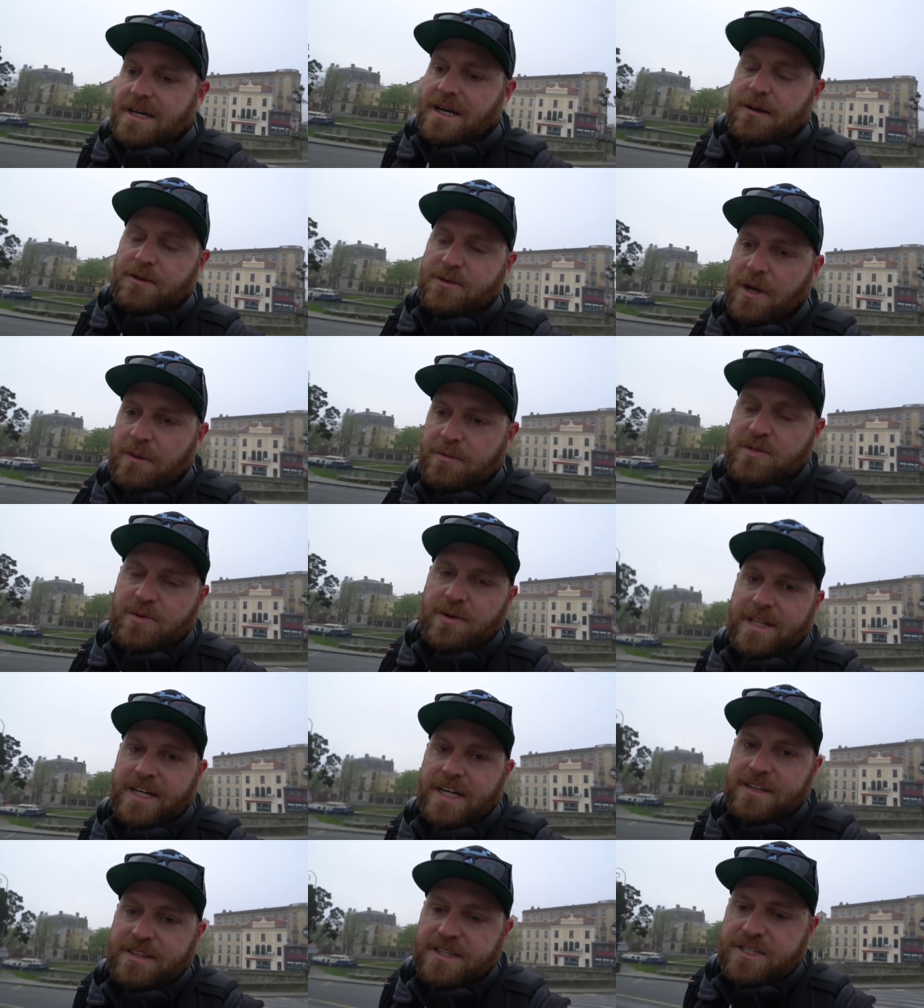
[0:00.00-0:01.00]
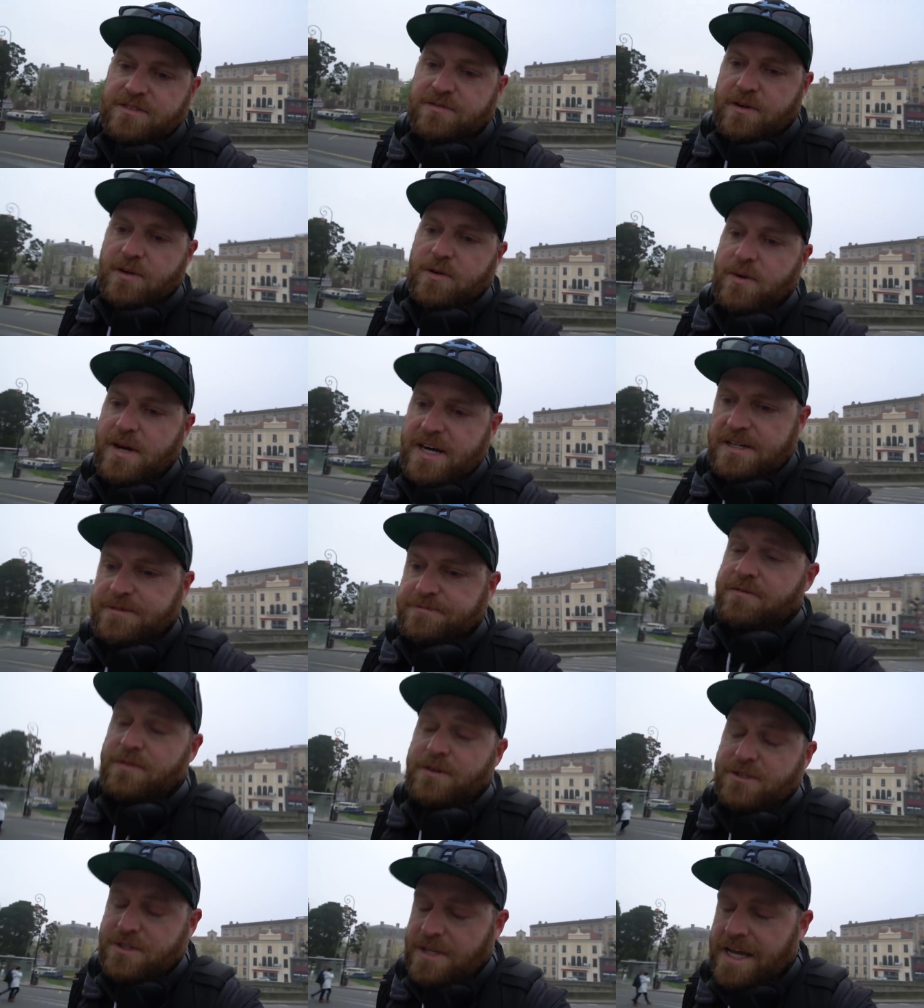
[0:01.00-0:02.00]
I'll be dwelling on this for a while.
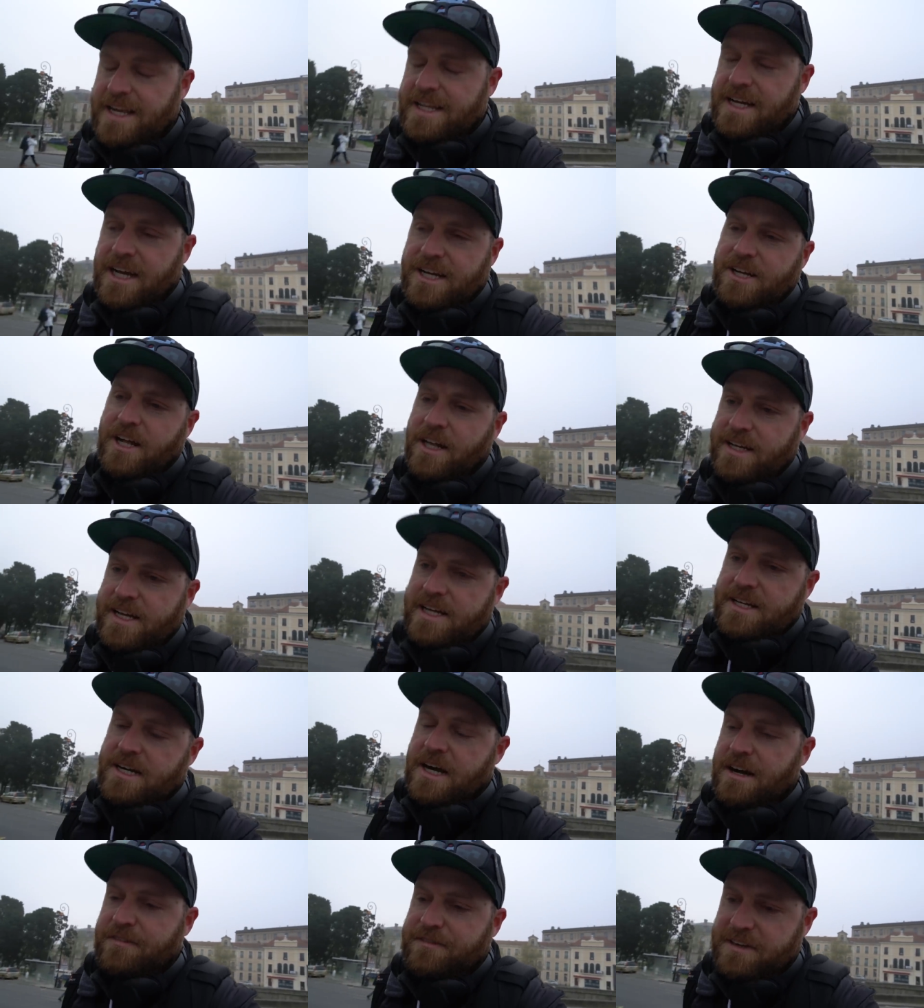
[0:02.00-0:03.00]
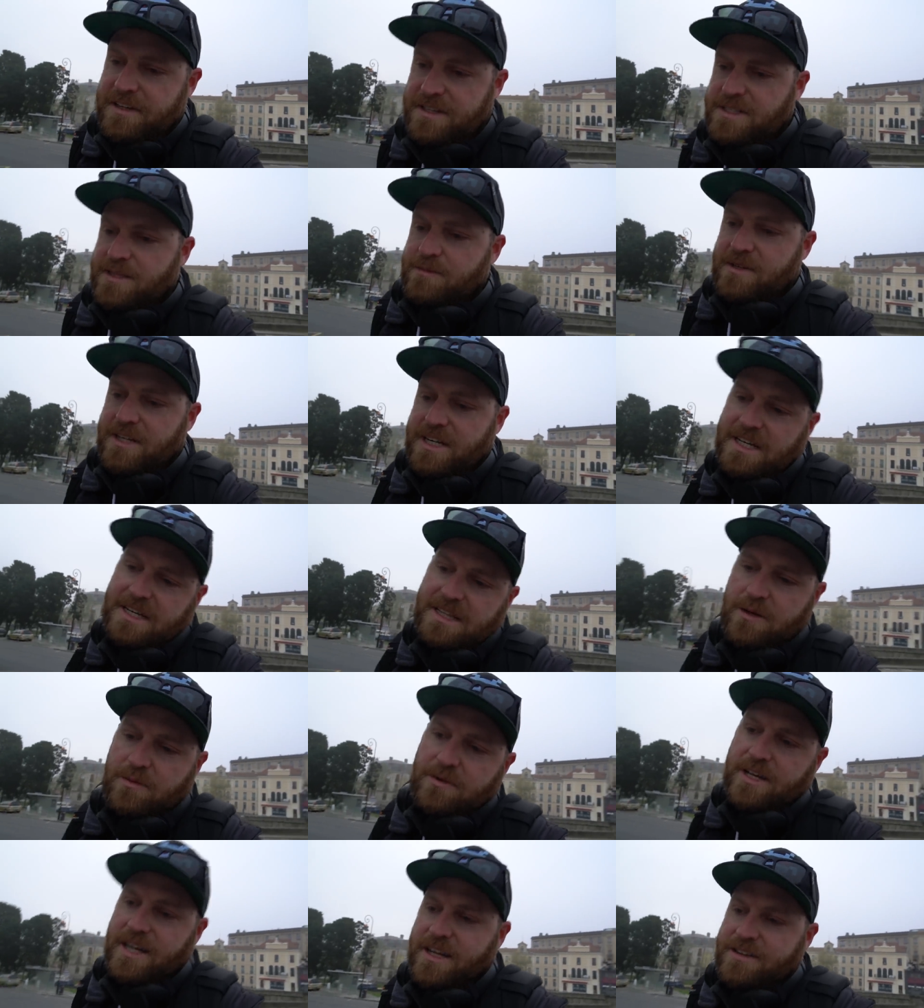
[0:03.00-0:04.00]
First, I'll get coffee and something to eat, and
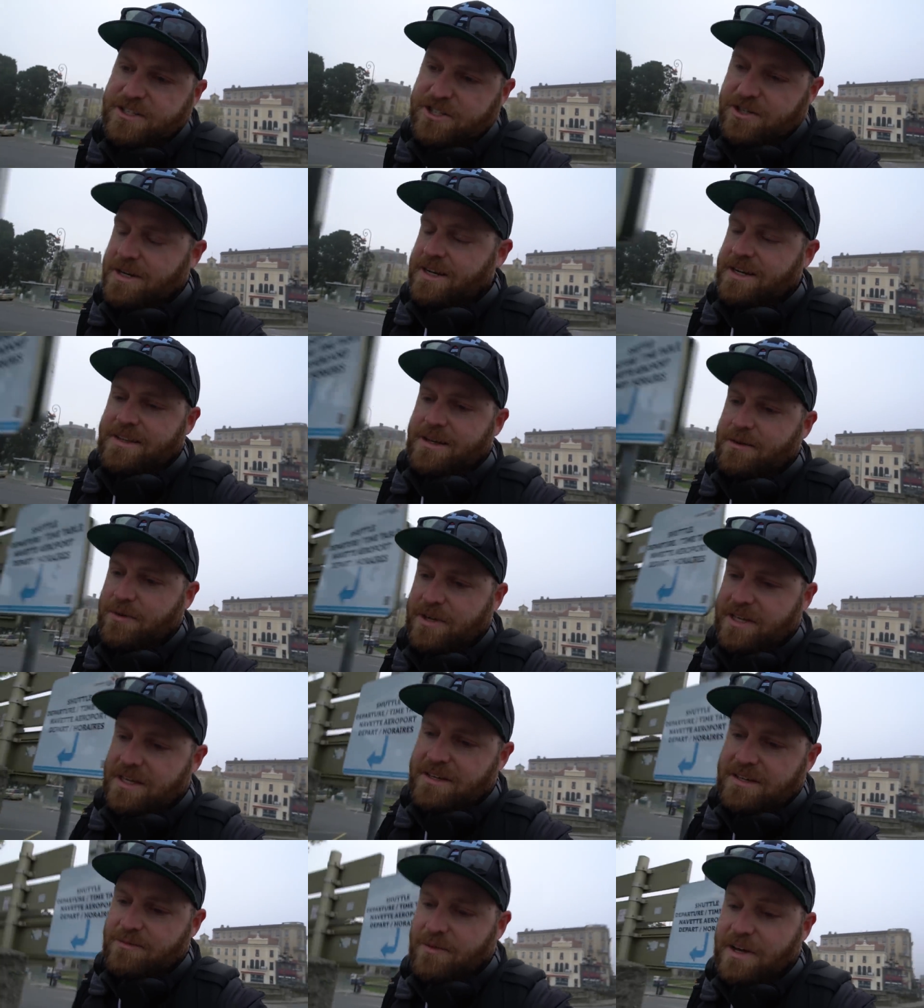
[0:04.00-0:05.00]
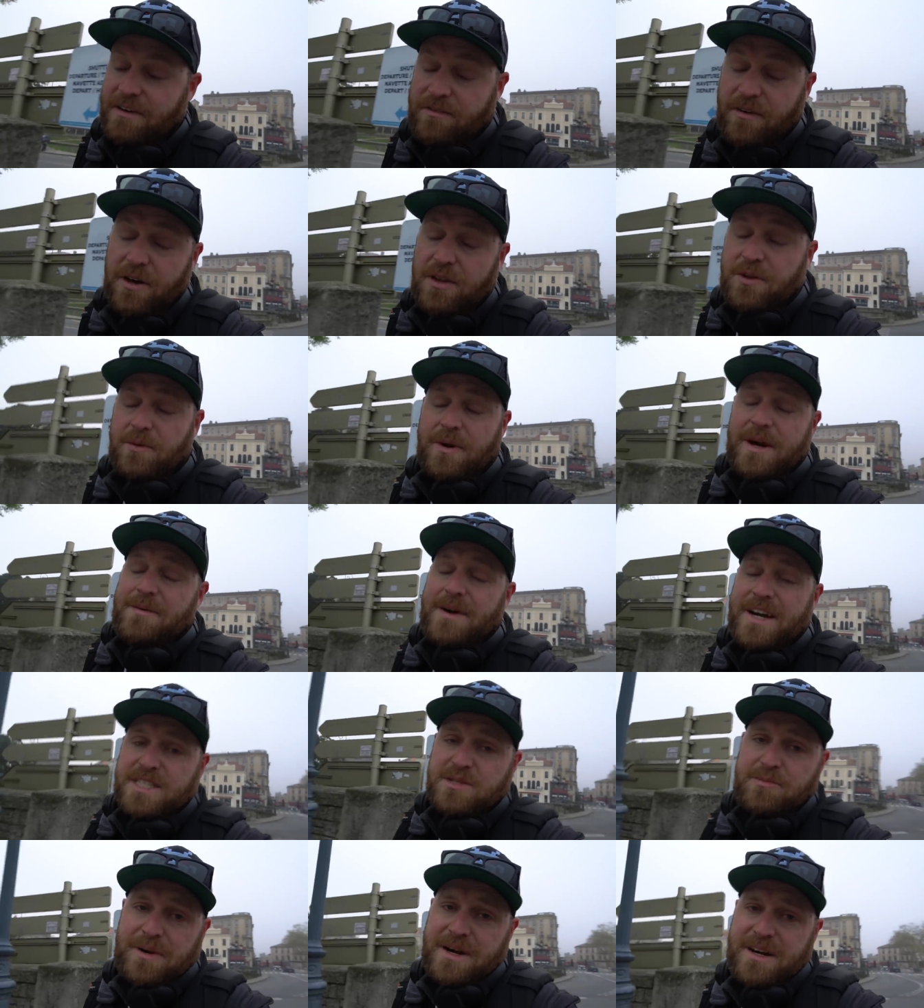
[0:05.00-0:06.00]
then we'll get on the train, and then we have all the way
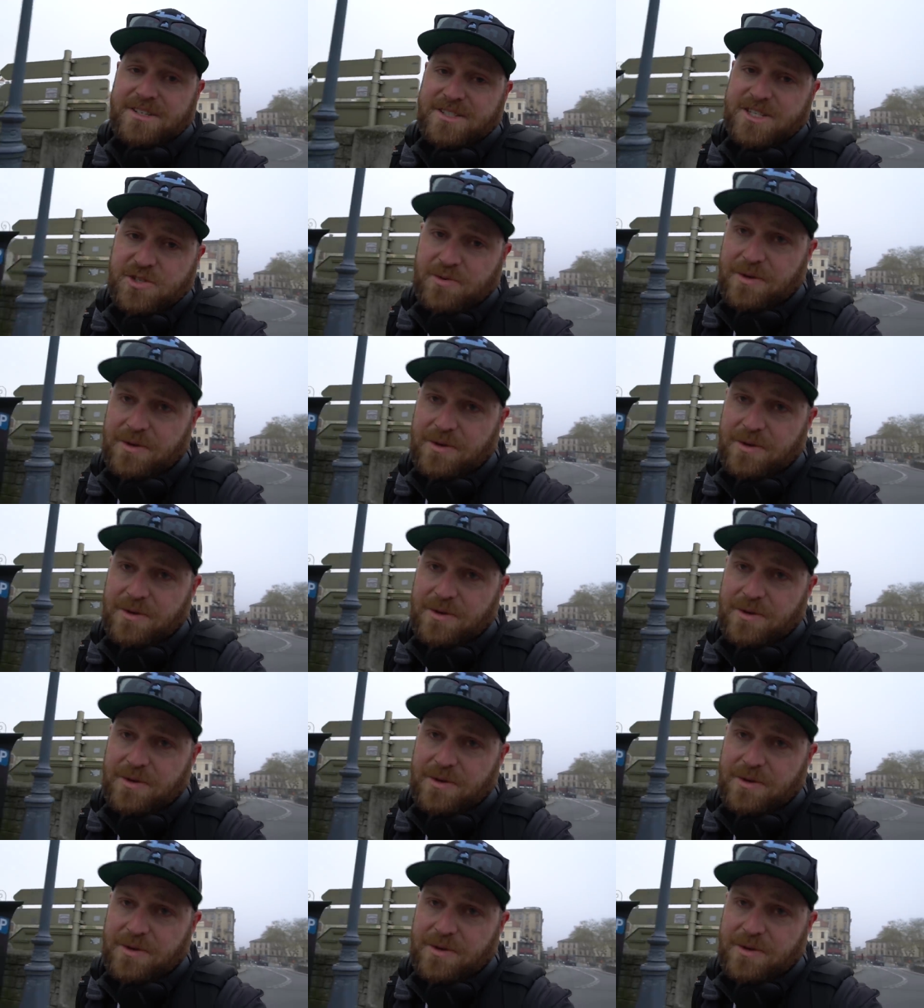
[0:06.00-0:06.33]
back to Paris to